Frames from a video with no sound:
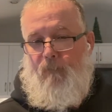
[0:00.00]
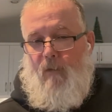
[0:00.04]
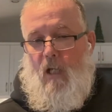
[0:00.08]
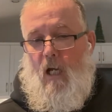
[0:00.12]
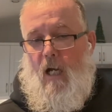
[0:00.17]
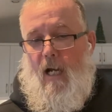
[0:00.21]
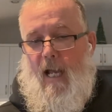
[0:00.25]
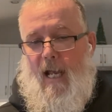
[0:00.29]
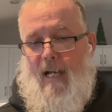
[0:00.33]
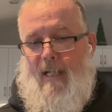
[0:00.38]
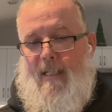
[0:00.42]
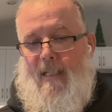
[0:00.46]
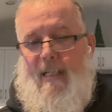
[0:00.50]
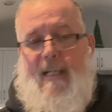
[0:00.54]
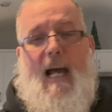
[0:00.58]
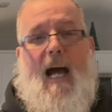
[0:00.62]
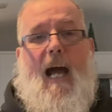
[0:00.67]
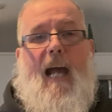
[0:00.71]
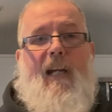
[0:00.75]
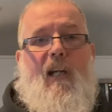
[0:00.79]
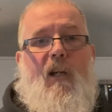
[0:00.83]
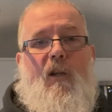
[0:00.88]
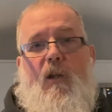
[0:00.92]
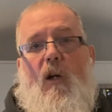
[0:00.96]
I had
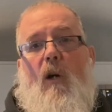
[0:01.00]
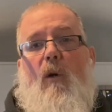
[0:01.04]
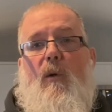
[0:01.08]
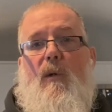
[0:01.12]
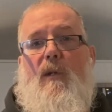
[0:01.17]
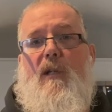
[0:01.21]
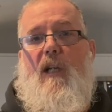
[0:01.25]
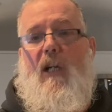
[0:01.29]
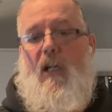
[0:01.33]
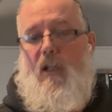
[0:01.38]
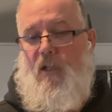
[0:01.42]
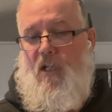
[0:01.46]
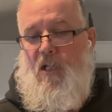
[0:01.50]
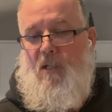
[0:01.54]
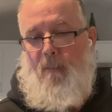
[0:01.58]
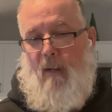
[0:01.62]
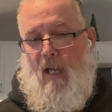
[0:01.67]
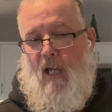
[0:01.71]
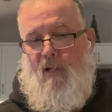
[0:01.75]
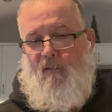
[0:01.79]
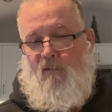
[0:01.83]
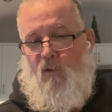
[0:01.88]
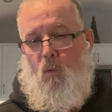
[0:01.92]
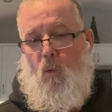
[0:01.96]
9 of those in the
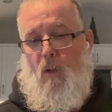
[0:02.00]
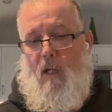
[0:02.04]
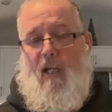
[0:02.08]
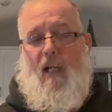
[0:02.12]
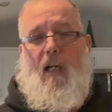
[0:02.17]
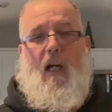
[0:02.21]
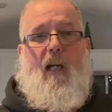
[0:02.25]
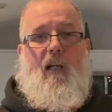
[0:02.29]
span of a week.